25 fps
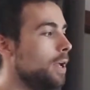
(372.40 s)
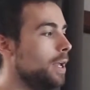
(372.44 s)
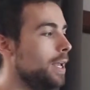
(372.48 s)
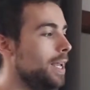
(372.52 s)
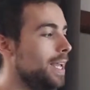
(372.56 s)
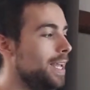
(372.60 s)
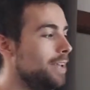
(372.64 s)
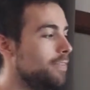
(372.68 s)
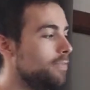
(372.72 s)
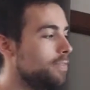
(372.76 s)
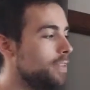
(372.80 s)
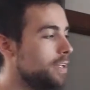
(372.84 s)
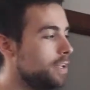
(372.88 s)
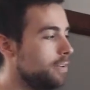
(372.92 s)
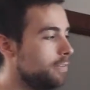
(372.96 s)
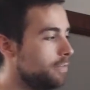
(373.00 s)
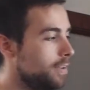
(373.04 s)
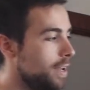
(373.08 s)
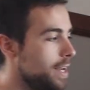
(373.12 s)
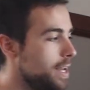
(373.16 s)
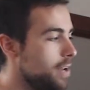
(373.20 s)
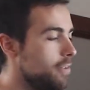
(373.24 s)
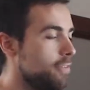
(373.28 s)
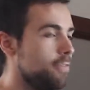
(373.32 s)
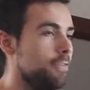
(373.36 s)
If the
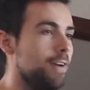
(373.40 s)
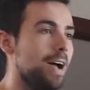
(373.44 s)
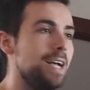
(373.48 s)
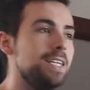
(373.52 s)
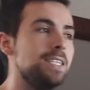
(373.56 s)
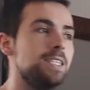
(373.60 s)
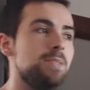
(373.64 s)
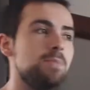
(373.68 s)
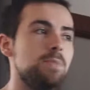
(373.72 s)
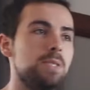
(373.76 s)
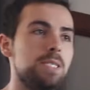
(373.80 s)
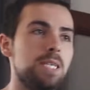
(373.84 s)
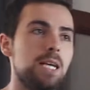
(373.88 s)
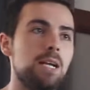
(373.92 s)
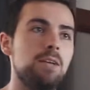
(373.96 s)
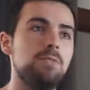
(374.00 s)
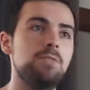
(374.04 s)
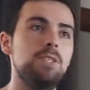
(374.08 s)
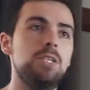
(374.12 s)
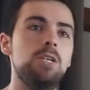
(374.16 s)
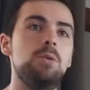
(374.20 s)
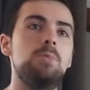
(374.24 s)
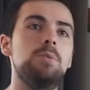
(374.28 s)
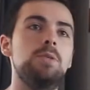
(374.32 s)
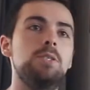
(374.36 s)
defender finds themselves
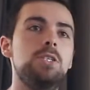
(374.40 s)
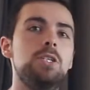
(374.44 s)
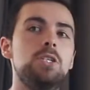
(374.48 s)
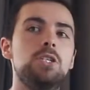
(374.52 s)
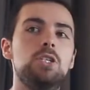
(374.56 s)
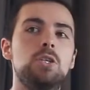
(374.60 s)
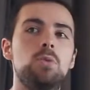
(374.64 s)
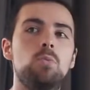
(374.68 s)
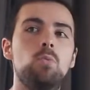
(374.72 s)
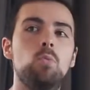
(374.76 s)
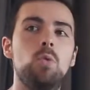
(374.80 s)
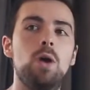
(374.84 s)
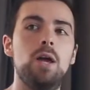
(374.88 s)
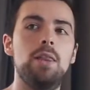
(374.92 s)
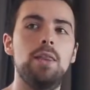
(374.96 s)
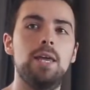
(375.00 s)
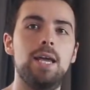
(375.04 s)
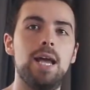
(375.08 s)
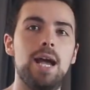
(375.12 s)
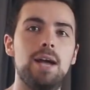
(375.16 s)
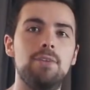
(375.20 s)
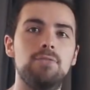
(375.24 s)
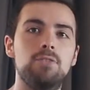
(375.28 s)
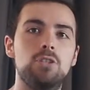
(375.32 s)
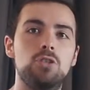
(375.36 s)
in a position where they
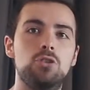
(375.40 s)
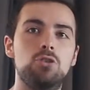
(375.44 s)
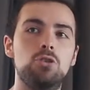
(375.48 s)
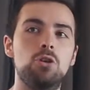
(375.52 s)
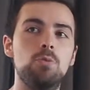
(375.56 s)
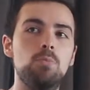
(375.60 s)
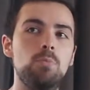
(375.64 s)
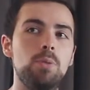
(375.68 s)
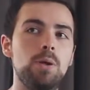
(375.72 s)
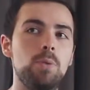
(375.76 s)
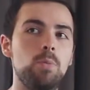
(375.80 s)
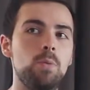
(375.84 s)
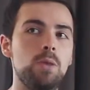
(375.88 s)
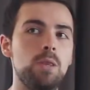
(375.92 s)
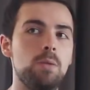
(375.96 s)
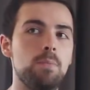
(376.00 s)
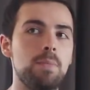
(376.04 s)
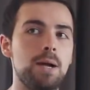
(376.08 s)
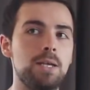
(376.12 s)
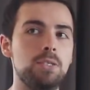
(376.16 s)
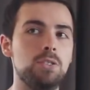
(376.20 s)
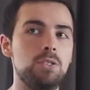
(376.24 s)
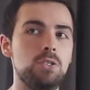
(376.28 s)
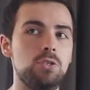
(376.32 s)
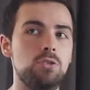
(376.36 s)
have to trump in with a
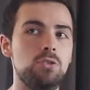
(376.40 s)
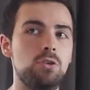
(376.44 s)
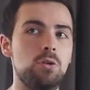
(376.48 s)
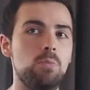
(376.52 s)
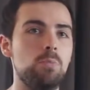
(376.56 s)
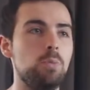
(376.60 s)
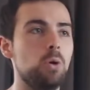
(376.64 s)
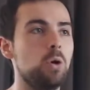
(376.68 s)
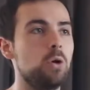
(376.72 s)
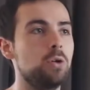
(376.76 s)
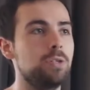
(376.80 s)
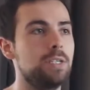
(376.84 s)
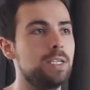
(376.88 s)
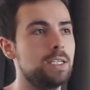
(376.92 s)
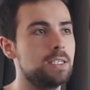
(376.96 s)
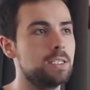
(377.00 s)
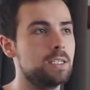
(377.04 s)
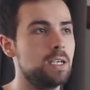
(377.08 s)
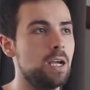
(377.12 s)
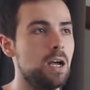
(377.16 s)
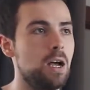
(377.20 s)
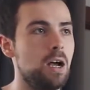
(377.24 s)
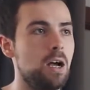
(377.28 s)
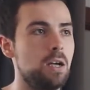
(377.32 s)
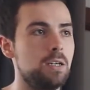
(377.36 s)
master trump or
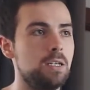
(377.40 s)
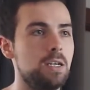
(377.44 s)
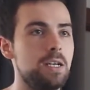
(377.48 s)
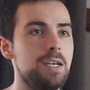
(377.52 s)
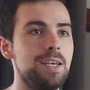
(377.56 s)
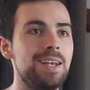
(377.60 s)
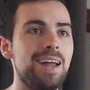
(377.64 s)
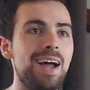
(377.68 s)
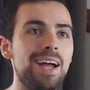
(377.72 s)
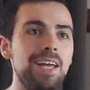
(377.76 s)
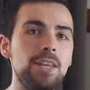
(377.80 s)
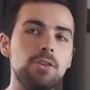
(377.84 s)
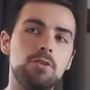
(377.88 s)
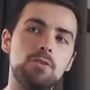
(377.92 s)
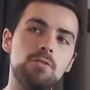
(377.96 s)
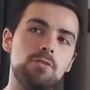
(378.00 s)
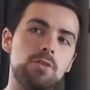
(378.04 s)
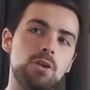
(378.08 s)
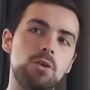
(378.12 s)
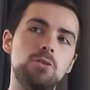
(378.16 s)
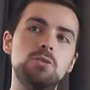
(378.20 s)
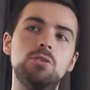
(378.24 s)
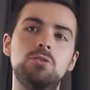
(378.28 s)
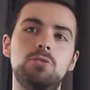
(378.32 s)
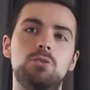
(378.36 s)
discard, neither of
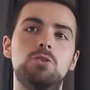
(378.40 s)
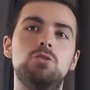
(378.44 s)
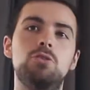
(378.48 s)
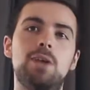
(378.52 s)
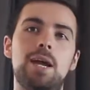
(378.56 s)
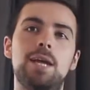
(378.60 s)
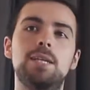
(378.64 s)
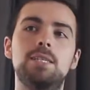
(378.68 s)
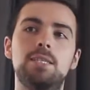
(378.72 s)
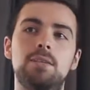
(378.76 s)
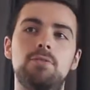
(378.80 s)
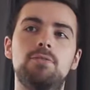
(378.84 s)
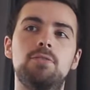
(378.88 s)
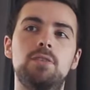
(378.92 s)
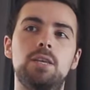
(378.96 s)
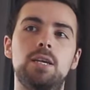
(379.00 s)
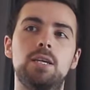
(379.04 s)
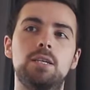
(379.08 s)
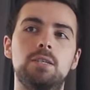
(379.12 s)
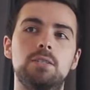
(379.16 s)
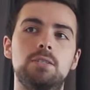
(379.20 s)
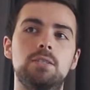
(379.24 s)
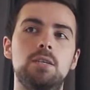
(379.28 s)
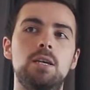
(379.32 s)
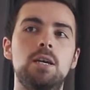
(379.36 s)
those are attractive
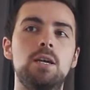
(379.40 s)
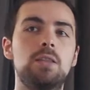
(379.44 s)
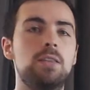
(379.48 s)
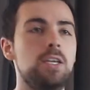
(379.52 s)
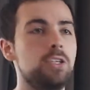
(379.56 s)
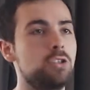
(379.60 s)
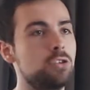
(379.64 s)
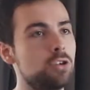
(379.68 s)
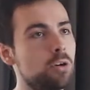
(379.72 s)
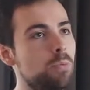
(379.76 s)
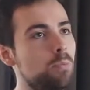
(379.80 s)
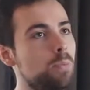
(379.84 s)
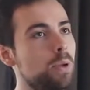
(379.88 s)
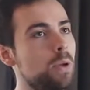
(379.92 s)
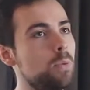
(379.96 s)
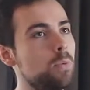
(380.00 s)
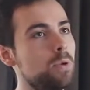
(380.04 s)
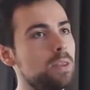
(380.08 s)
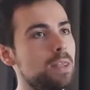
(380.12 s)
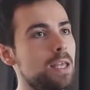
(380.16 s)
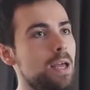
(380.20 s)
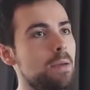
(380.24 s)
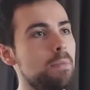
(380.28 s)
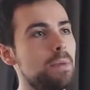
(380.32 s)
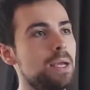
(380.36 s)
things. They trump in with
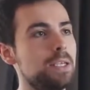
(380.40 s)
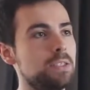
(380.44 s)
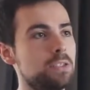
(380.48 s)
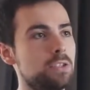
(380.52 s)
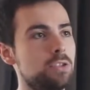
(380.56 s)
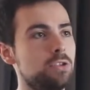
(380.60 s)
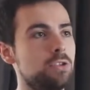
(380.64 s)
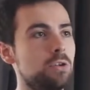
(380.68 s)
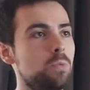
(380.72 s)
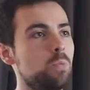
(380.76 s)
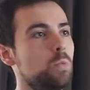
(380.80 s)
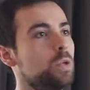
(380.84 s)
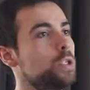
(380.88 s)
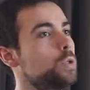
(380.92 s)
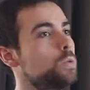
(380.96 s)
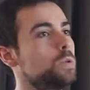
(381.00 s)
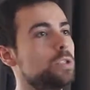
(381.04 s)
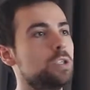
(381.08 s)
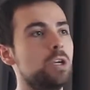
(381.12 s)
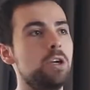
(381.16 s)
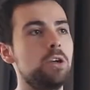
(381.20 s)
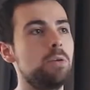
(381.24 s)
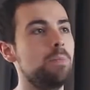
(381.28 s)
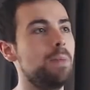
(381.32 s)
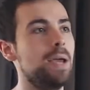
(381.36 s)
their master trump, which was
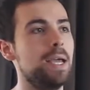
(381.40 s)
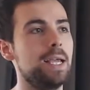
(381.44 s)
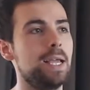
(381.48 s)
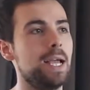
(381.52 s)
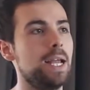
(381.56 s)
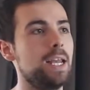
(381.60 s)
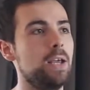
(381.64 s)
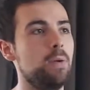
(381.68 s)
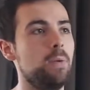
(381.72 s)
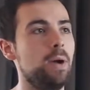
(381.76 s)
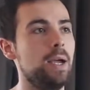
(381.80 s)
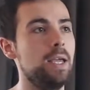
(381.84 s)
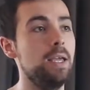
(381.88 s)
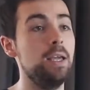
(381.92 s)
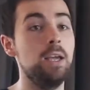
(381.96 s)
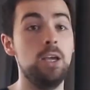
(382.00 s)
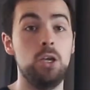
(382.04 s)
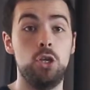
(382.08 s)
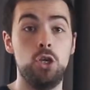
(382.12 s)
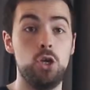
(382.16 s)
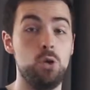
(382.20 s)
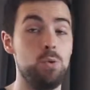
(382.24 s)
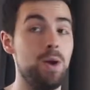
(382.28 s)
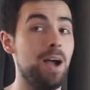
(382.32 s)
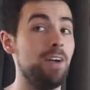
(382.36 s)
going to make anyway.
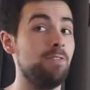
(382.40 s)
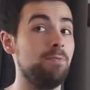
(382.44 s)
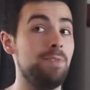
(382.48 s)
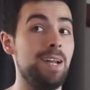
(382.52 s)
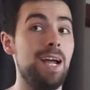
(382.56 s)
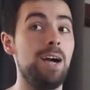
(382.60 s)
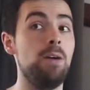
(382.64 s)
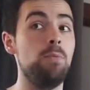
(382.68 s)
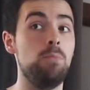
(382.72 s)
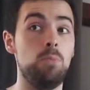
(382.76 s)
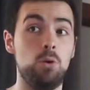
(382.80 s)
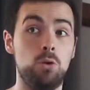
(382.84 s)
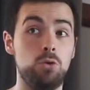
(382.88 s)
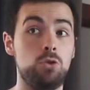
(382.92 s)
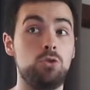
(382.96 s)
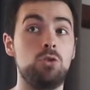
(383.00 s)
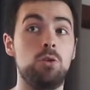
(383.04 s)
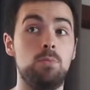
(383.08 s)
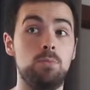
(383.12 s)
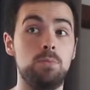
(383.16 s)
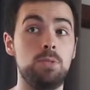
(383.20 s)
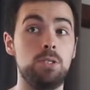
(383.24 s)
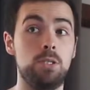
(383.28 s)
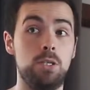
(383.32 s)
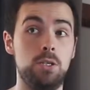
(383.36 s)
You have now more
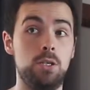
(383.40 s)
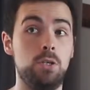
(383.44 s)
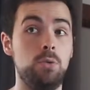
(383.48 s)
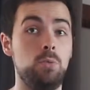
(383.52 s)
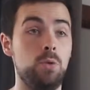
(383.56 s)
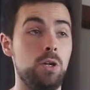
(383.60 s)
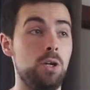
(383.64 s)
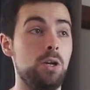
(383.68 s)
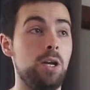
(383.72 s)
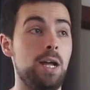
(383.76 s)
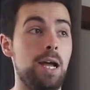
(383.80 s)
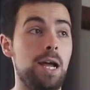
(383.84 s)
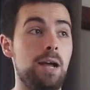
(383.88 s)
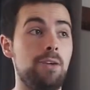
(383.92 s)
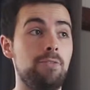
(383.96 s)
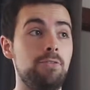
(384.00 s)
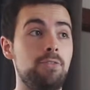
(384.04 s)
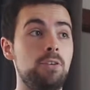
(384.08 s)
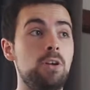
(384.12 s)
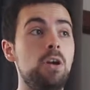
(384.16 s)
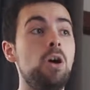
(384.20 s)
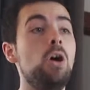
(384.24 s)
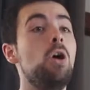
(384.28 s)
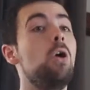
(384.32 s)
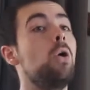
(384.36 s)
trumps than you were going to have.
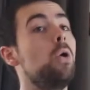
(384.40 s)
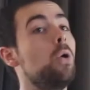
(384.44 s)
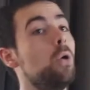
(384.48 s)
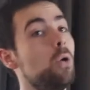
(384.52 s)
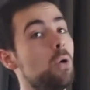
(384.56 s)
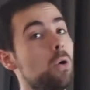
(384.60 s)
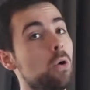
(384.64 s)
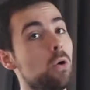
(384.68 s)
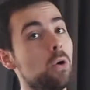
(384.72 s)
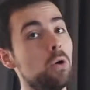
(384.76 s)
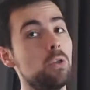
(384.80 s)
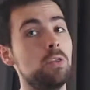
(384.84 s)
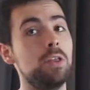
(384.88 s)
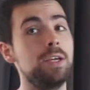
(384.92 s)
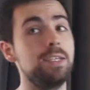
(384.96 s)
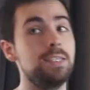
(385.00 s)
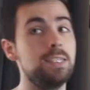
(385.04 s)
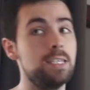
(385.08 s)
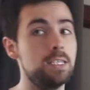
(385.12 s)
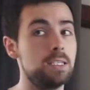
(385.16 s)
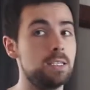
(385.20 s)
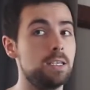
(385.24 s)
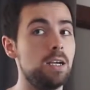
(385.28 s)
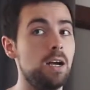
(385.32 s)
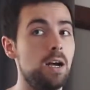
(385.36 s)
Or they
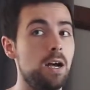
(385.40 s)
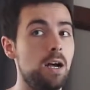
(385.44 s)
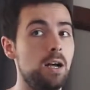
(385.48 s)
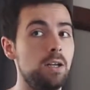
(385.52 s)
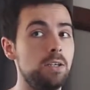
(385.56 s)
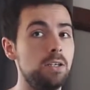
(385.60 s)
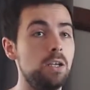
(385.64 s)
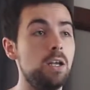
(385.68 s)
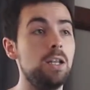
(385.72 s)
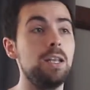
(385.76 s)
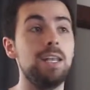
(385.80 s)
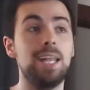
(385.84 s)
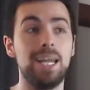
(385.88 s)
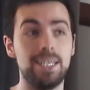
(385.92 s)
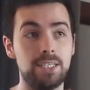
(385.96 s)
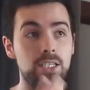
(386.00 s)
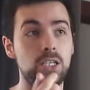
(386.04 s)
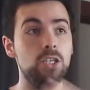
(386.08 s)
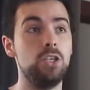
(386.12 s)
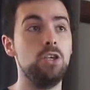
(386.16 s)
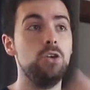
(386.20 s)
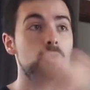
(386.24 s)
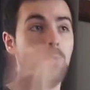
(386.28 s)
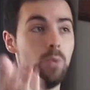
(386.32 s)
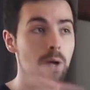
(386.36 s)
discard, letting
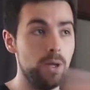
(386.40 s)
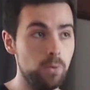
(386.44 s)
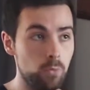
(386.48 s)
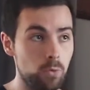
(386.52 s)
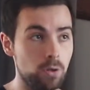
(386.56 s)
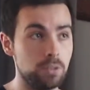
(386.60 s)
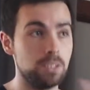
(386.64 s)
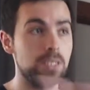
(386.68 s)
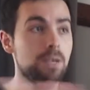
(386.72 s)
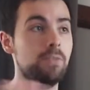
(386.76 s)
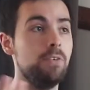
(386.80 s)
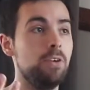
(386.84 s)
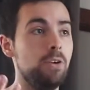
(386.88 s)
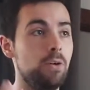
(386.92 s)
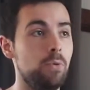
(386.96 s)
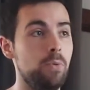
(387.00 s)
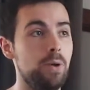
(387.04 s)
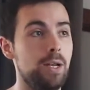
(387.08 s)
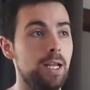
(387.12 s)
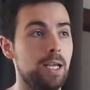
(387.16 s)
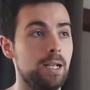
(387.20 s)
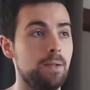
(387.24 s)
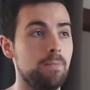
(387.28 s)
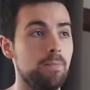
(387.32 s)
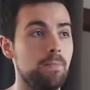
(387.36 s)
you win whatever you're
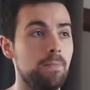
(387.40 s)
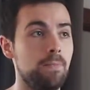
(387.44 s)
winning.